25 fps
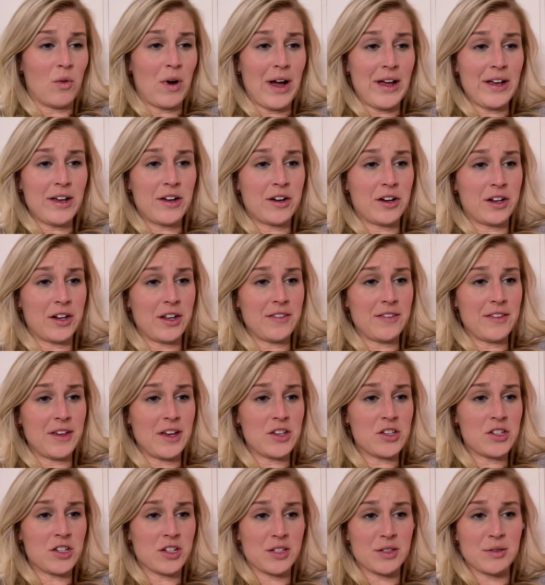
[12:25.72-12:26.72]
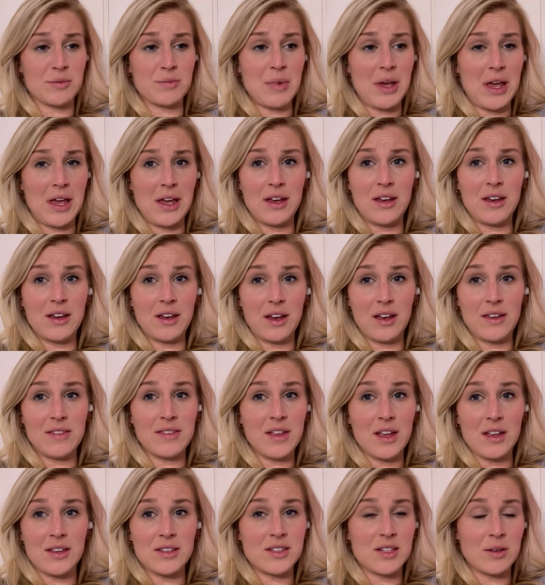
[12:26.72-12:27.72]
Why couldn't they just make, in
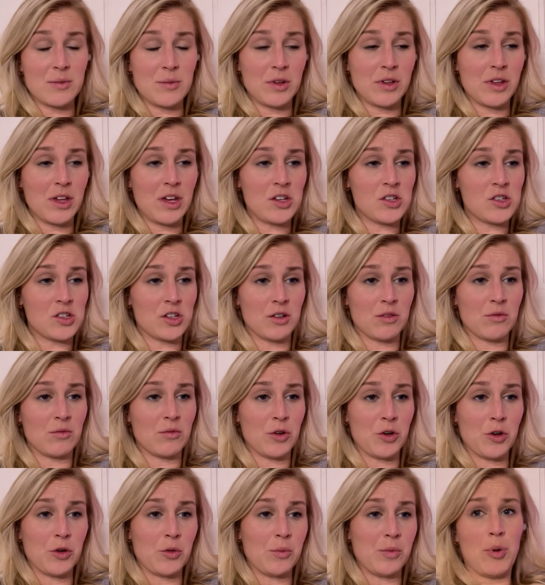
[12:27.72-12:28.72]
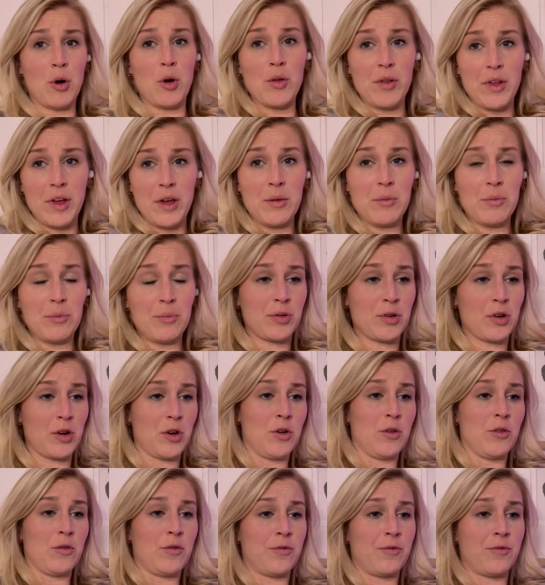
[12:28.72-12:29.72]
that simulation room,
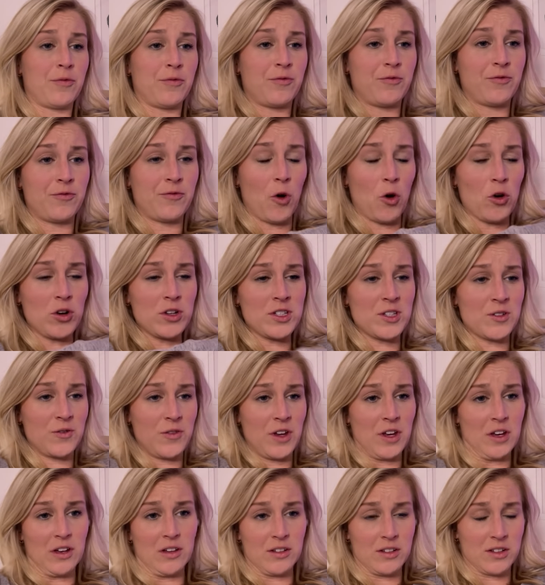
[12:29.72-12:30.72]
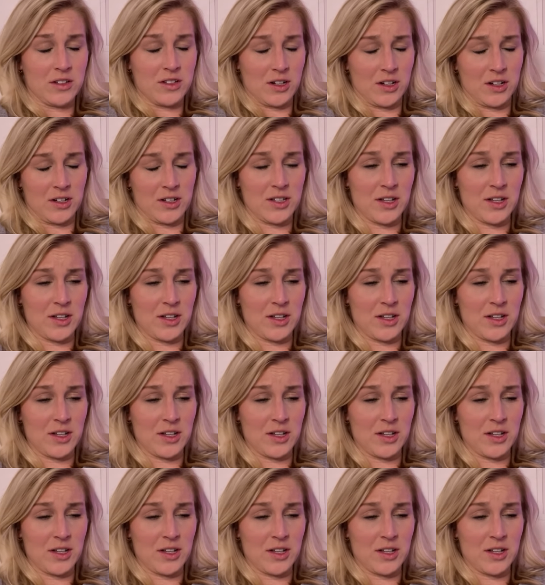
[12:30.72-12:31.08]
bulletproof force fields or